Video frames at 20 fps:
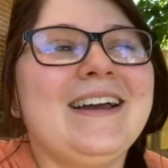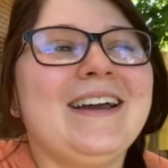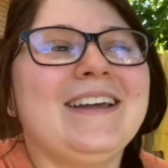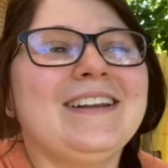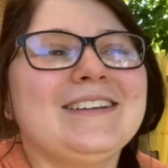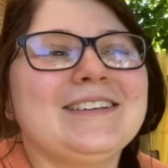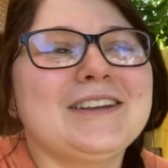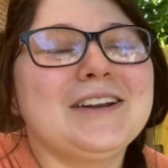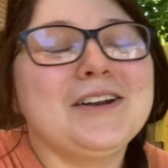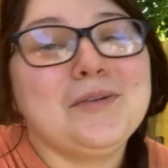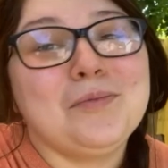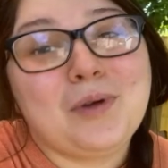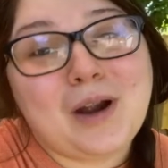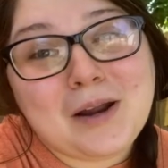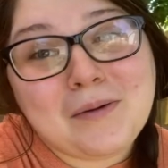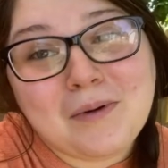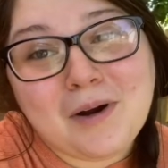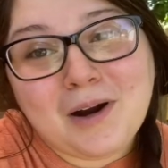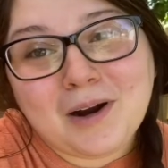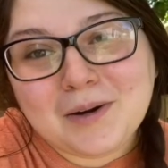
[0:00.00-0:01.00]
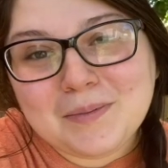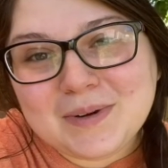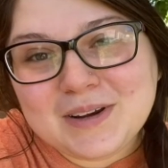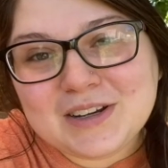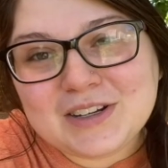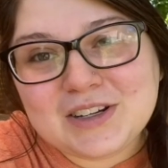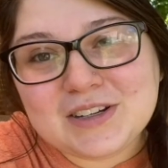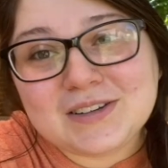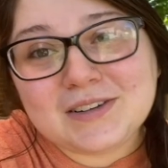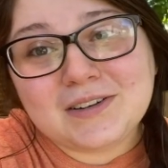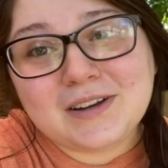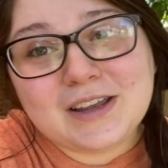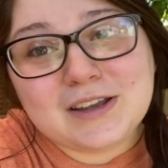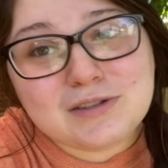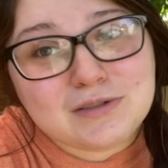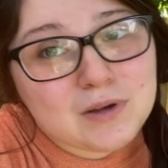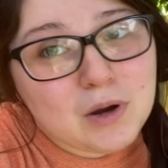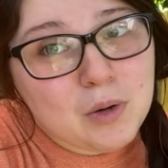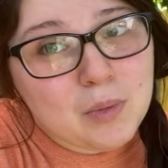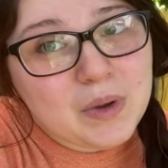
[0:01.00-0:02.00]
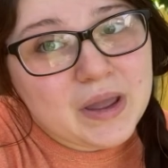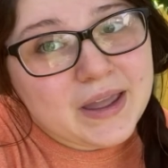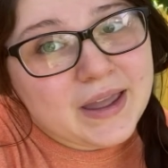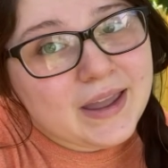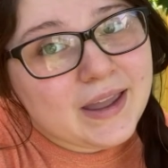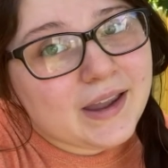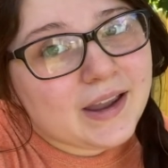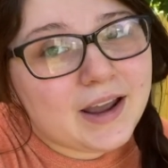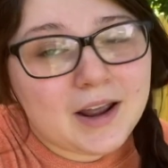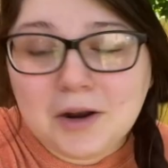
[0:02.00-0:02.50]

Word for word: And it's gonna break my heart because she's gonna get so big.